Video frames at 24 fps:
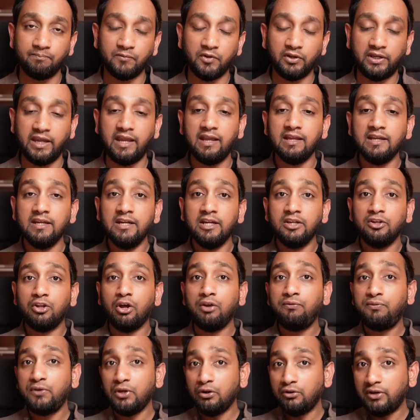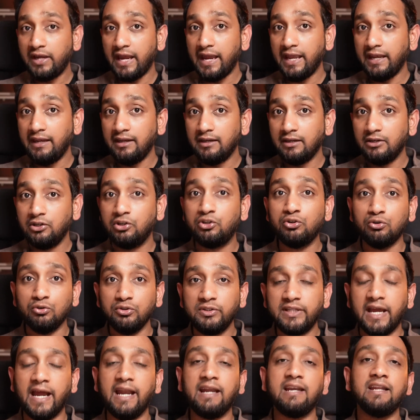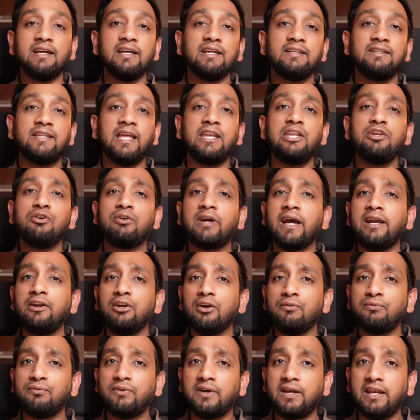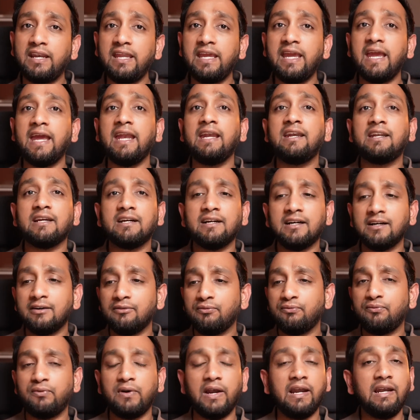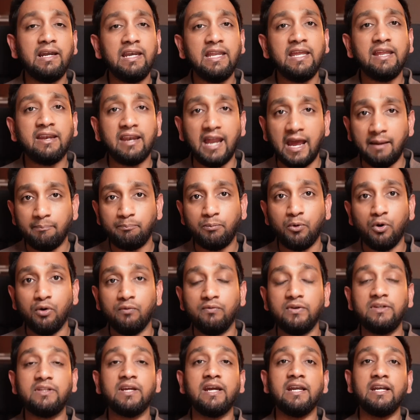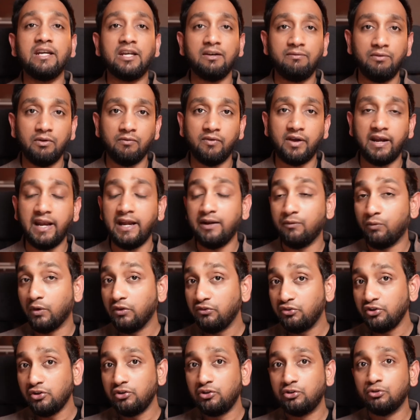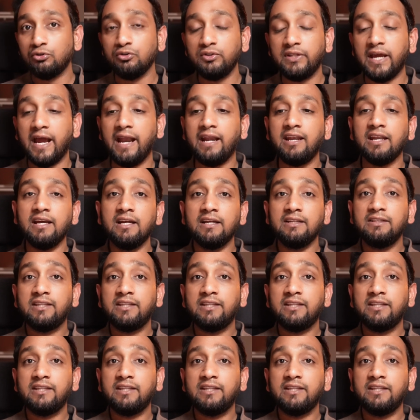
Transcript: Okay, now if you can do that, then you kind of create a friendly rapport with the interviewer, and once you do that,